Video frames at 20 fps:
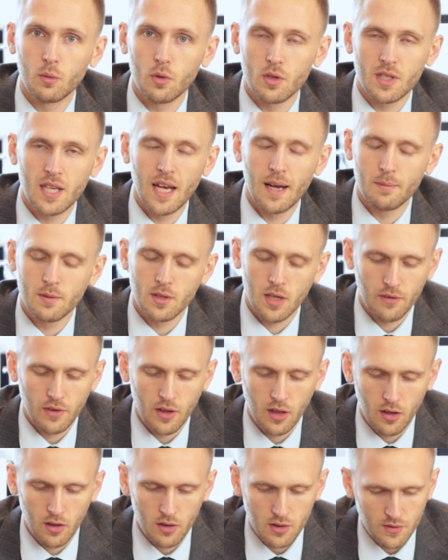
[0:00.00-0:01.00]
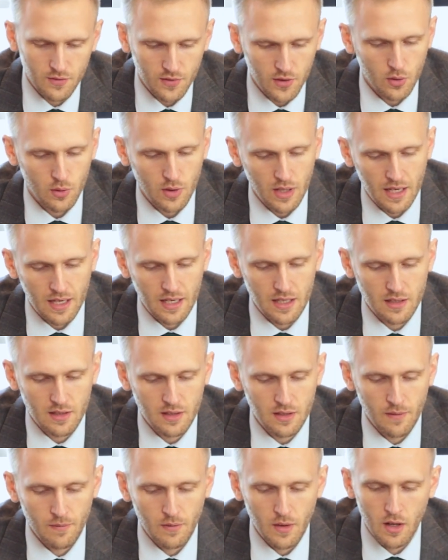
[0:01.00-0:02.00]
what's happened over the last few
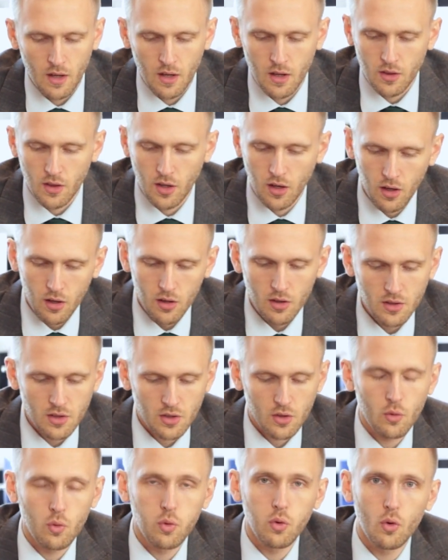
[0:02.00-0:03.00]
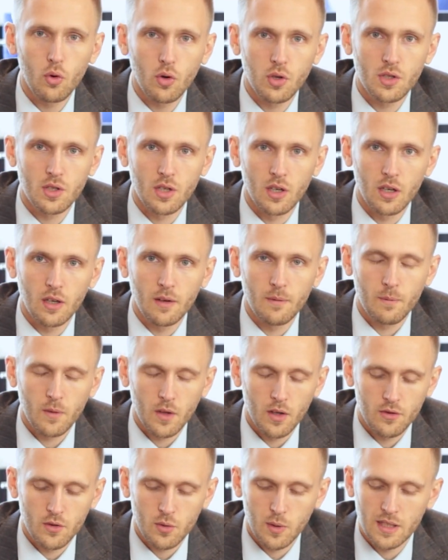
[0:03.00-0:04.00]
years, the last quarter
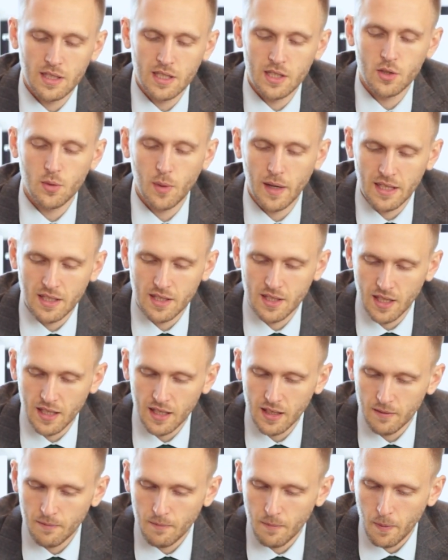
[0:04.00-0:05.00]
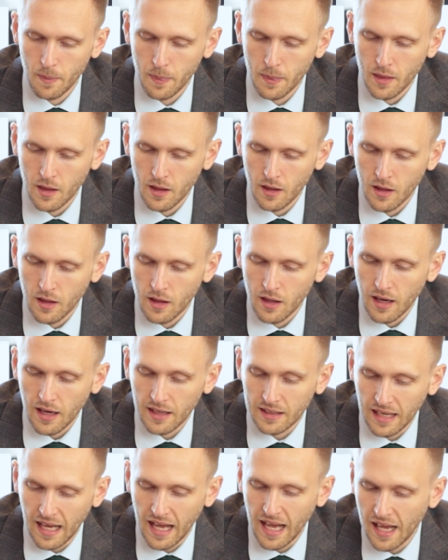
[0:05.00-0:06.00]
of 2020,
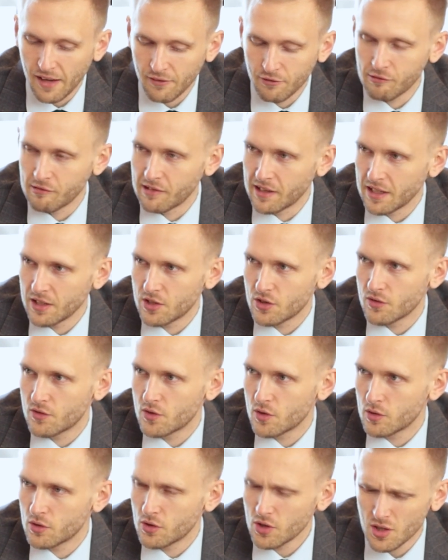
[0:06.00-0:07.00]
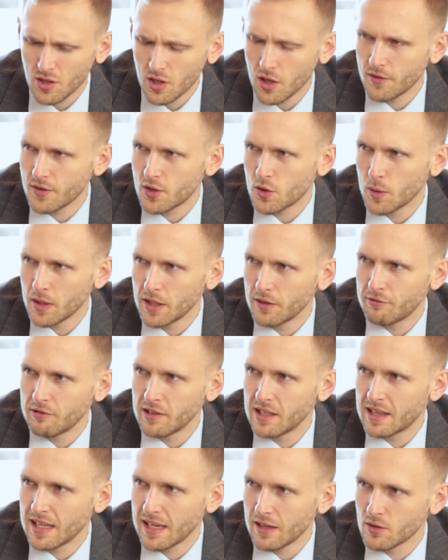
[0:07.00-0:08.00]
an average of just over
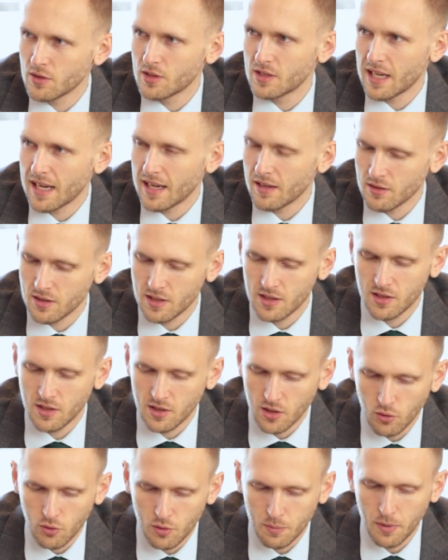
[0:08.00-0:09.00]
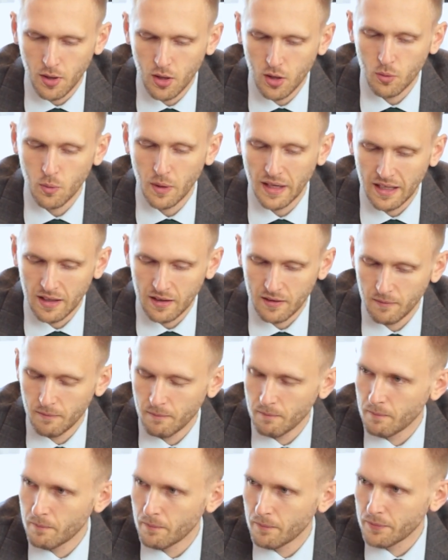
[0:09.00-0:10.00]
23,000 houses sold per week.
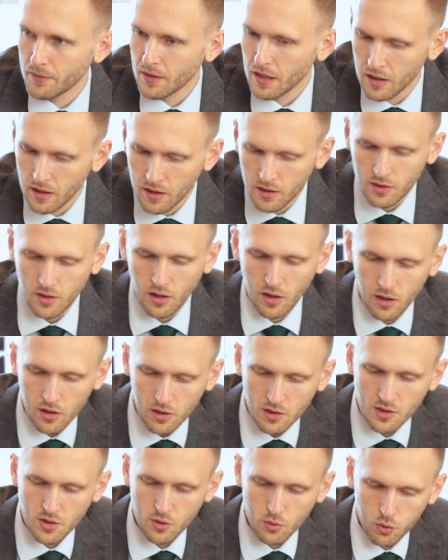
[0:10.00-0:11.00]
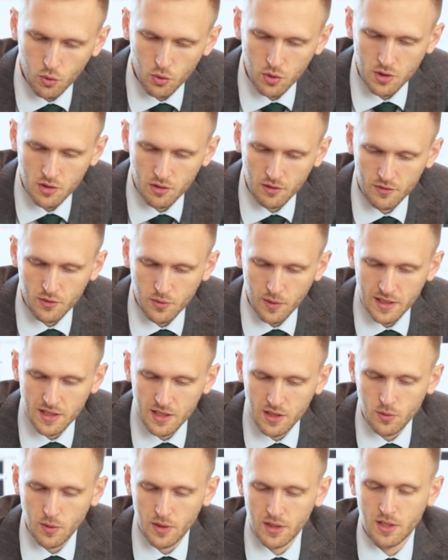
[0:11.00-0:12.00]
The last quarter of
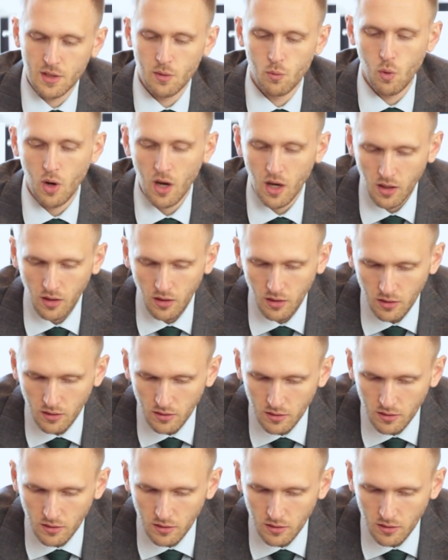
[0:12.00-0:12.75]
2021,